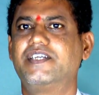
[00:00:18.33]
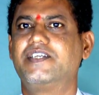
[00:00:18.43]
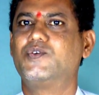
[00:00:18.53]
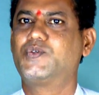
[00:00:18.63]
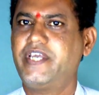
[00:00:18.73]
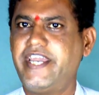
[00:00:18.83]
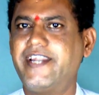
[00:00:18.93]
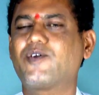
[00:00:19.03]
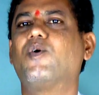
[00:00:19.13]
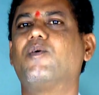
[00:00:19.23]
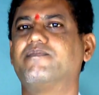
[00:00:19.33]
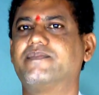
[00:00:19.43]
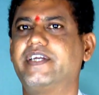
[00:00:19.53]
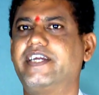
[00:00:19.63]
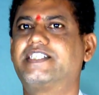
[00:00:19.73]
you stay at home.
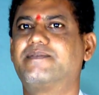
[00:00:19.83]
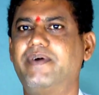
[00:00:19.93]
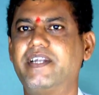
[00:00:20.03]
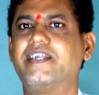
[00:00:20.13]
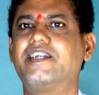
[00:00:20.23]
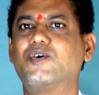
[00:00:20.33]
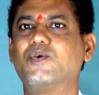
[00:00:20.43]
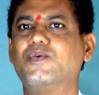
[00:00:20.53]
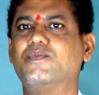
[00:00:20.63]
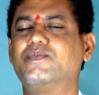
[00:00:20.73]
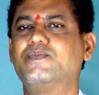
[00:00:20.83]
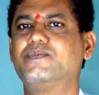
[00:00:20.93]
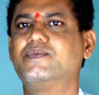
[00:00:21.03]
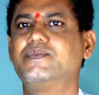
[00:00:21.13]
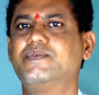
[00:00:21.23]
It's better to
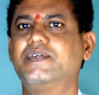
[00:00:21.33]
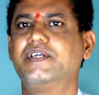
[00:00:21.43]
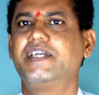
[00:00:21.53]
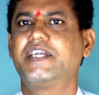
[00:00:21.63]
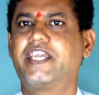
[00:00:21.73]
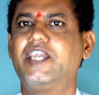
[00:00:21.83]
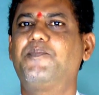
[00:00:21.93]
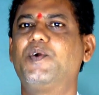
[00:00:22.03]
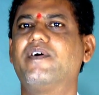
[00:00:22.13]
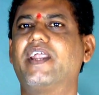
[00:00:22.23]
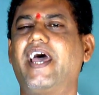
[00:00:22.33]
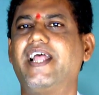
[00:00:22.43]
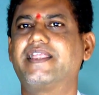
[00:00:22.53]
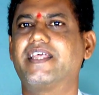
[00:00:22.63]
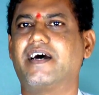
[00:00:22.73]
keep your
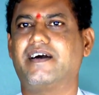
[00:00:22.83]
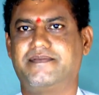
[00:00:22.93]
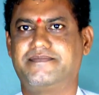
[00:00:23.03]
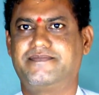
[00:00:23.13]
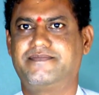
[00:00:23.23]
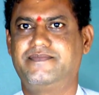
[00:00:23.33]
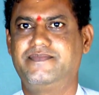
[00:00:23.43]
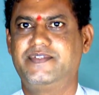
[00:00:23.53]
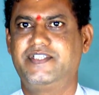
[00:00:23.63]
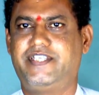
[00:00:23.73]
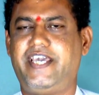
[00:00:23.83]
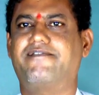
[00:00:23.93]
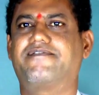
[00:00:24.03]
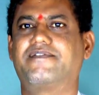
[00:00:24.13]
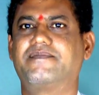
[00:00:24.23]
health
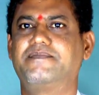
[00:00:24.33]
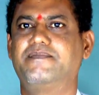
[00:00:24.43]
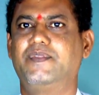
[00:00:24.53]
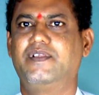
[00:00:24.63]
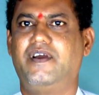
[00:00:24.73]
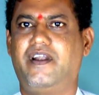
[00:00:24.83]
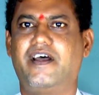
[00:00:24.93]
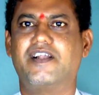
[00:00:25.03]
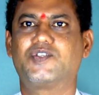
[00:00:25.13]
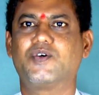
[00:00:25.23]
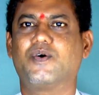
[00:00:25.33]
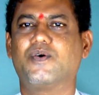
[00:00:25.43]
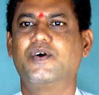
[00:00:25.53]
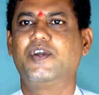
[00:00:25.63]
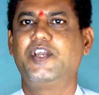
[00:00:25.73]
safe, and also
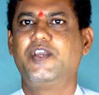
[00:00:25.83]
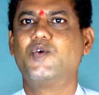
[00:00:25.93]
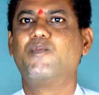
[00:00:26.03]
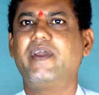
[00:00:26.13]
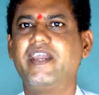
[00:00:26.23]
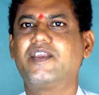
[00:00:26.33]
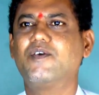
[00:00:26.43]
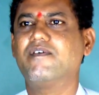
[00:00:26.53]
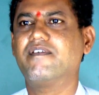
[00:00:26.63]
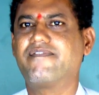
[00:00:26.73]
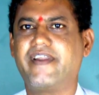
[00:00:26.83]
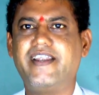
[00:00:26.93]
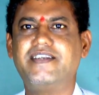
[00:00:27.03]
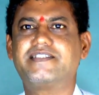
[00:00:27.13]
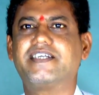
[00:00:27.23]
you make your
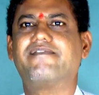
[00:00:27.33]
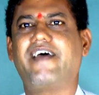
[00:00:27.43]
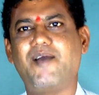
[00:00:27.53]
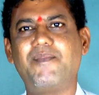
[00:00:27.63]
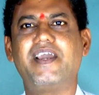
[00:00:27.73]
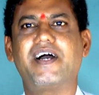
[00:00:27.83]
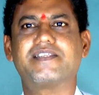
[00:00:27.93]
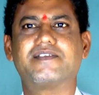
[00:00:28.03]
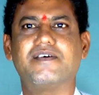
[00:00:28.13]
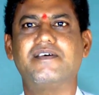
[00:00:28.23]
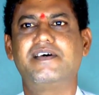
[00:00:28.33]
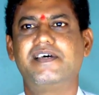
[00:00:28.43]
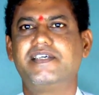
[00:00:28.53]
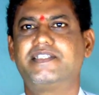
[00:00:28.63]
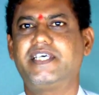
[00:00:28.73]
friends and family also
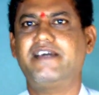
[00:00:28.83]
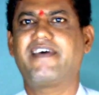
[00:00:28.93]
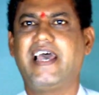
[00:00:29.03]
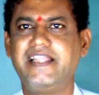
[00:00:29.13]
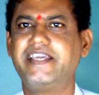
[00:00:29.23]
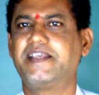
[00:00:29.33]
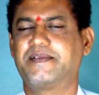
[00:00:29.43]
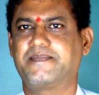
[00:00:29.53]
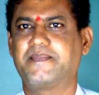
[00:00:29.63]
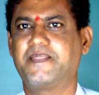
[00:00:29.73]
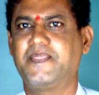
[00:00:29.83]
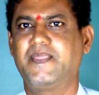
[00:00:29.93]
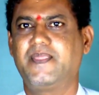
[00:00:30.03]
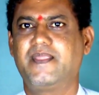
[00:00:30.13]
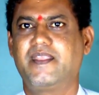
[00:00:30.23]
safe, healthy.
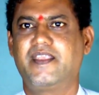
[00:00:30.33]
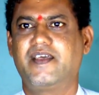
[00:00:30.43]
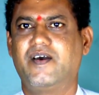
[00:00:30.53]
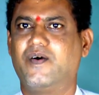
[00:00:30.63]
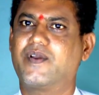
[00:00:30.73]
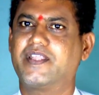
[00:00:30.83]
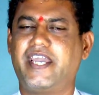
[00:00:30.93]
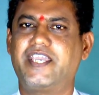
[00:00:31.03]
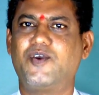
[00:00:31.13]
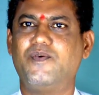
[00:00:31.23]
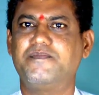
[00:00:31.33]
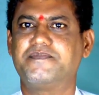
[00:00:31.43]
Okay, thank you.